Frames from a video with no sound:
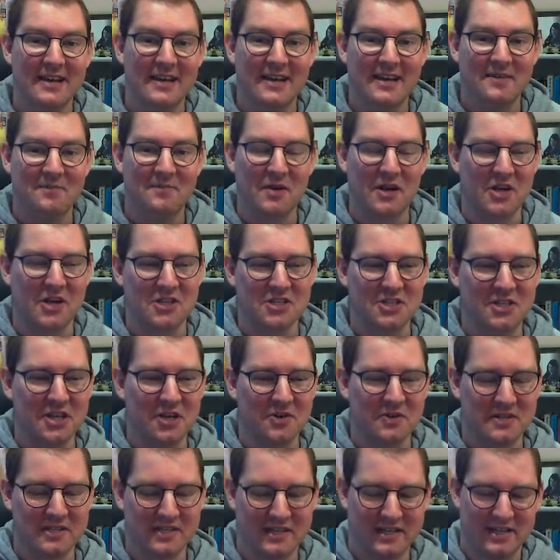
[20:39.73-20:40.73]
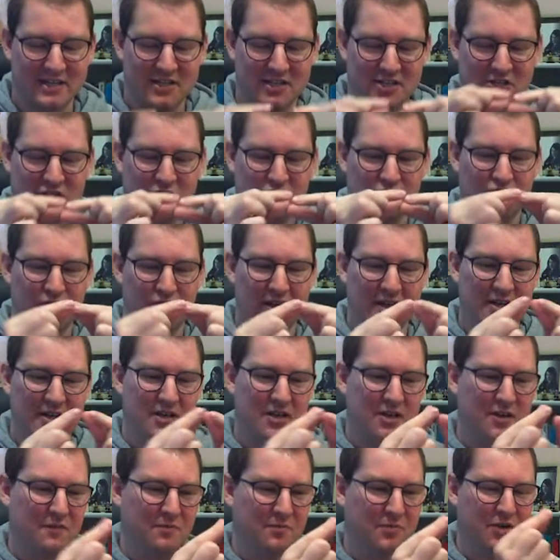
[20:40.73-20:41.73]
Because, you know, it's like a
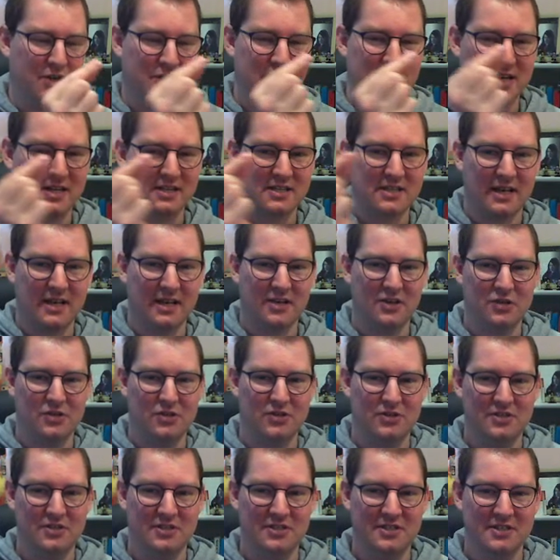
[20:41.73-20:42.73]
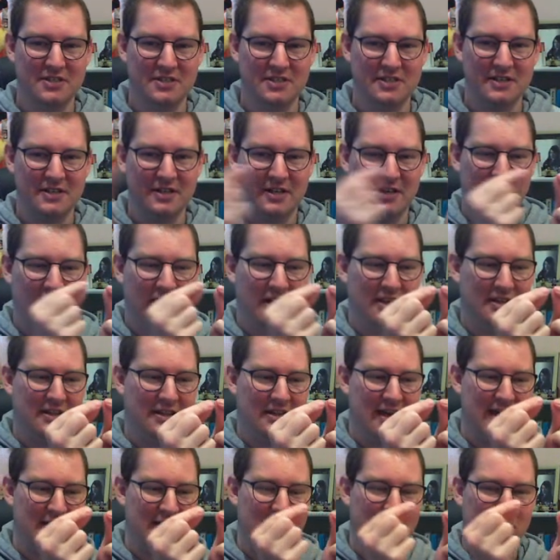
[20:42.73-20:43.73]
string of projectiles and
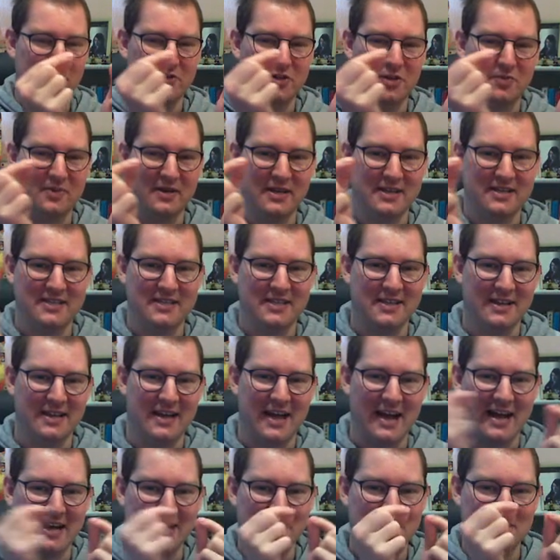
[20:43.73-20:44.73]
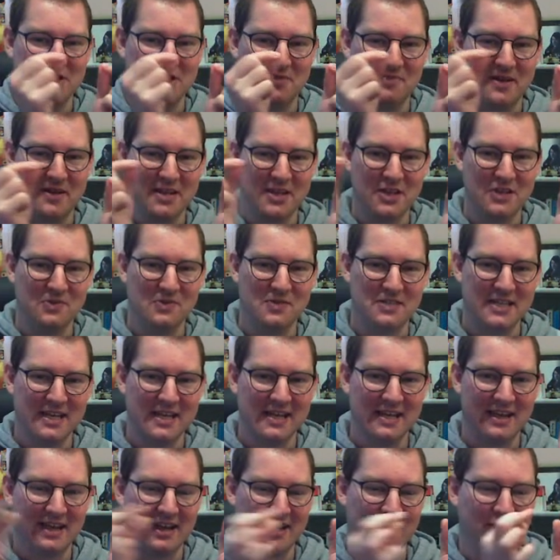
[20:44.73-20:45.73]
they're the only bits that actually make you
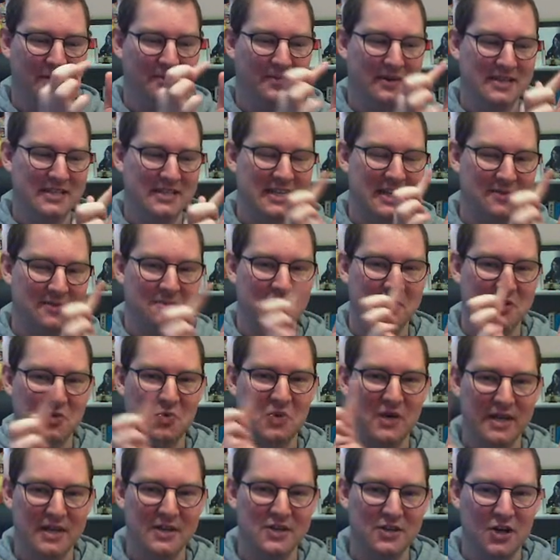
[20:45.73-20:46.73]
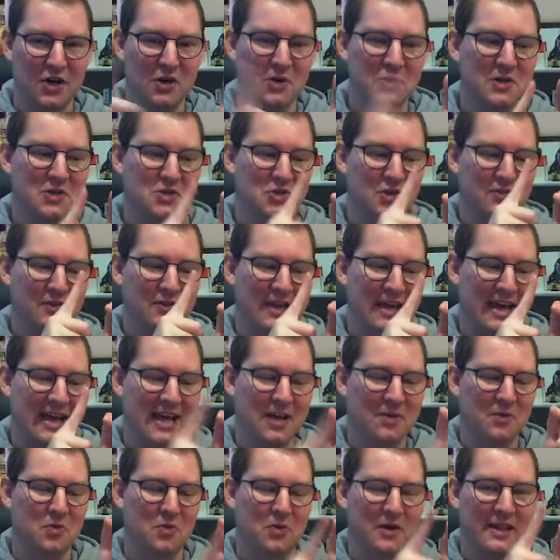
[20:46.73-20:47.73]
sick, and the bits in between don't. So if you get
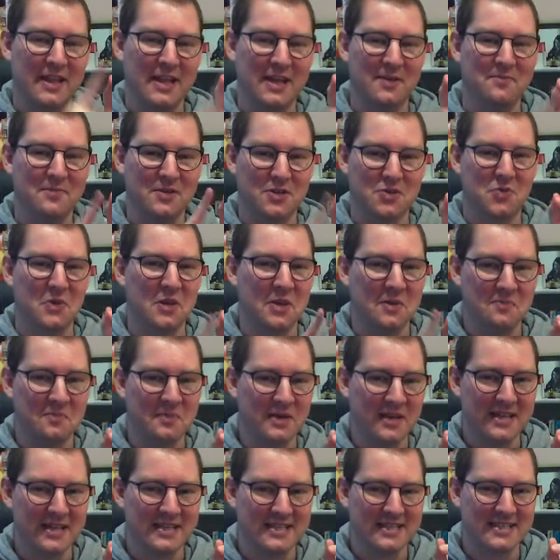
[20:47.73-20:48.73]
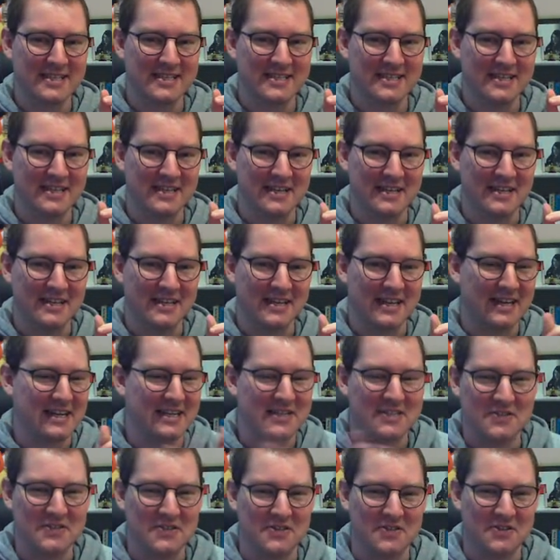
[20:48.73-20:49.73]
hit with one of the in-between bits, it
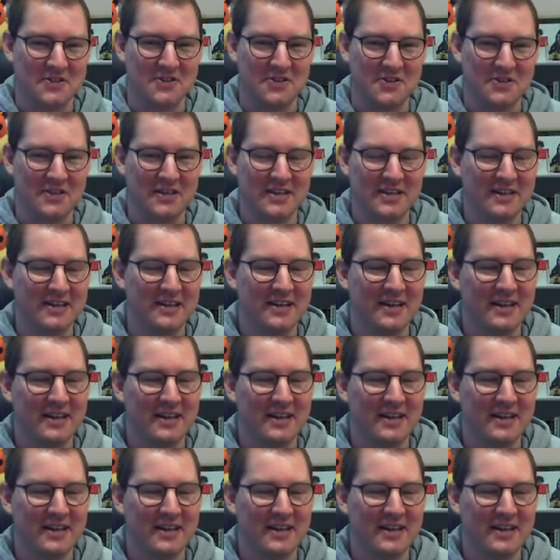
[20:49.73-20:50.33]
actually does nothing.